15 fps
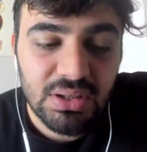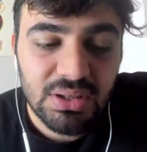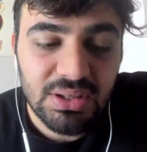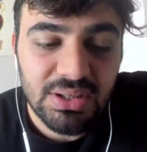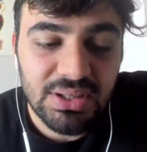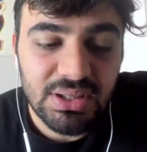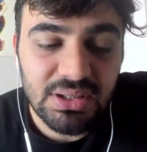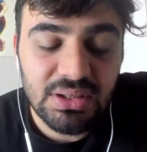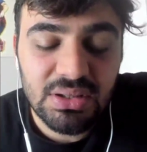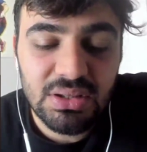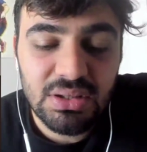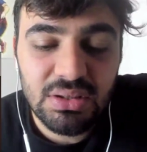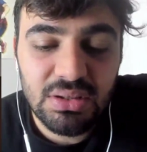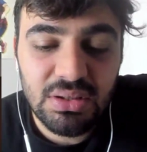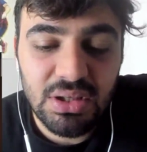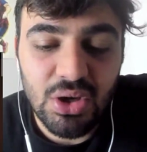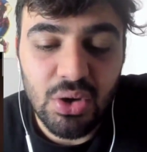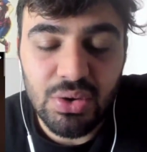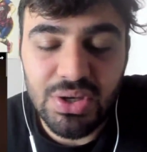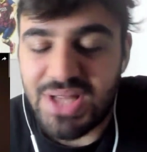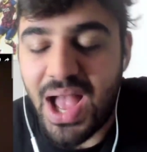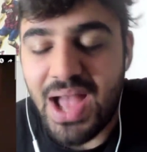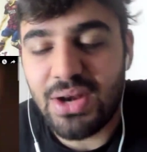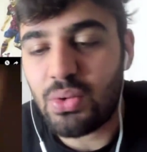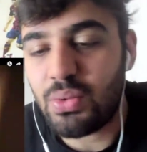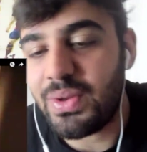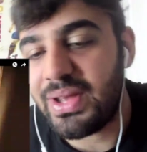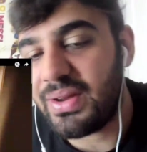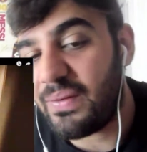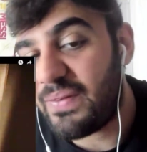you know, because I know
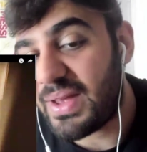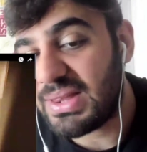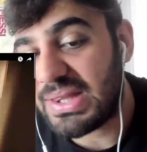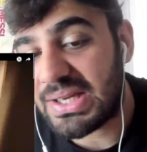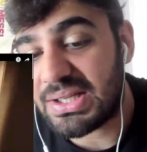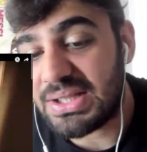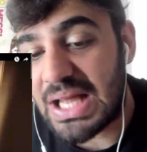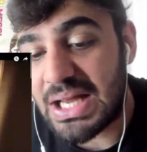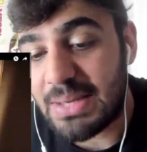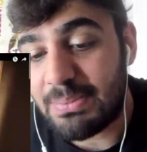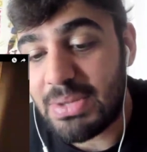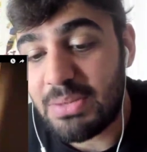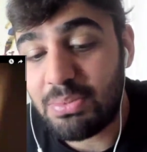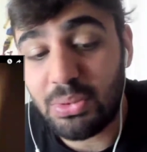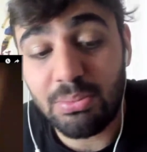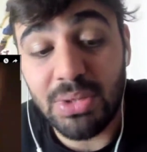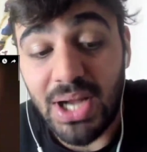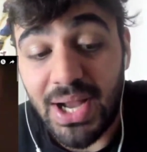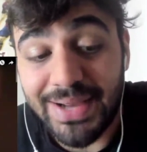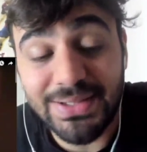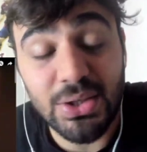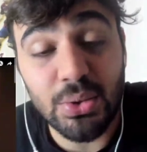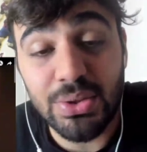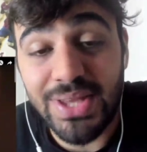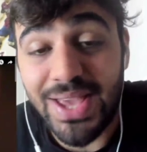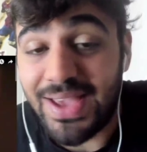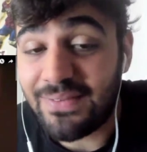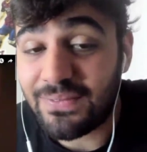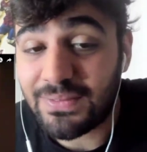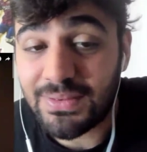it affected a lot of people, but I know
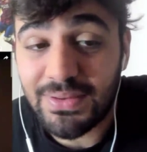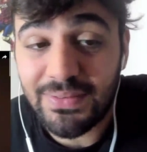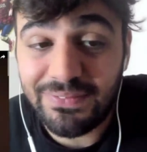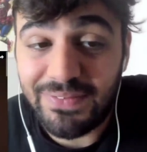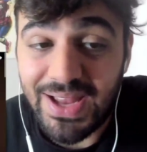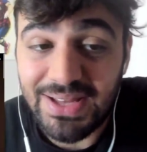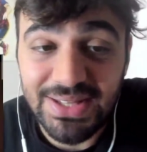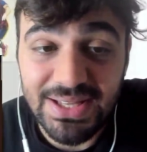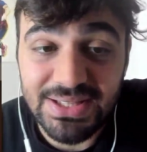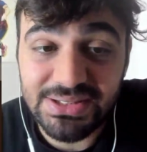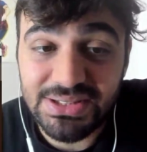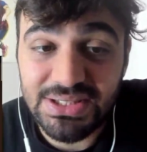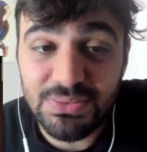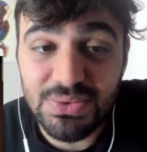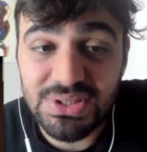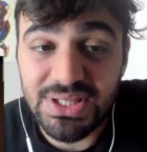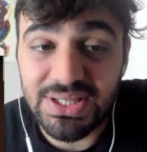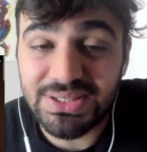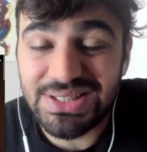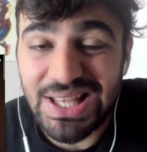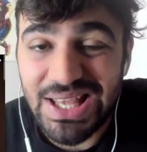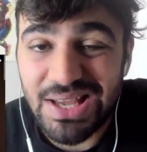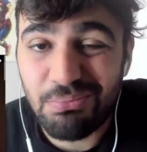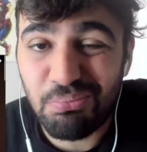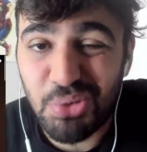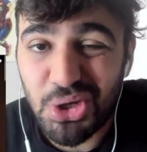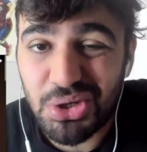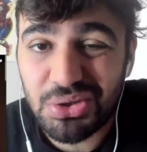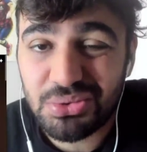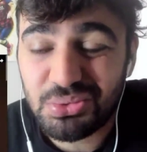Ye for a fact that he was like, damn,
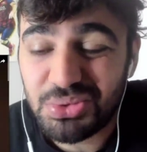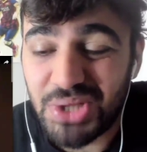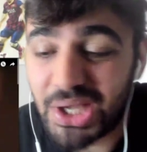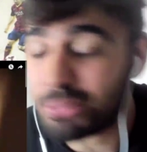bro. Like,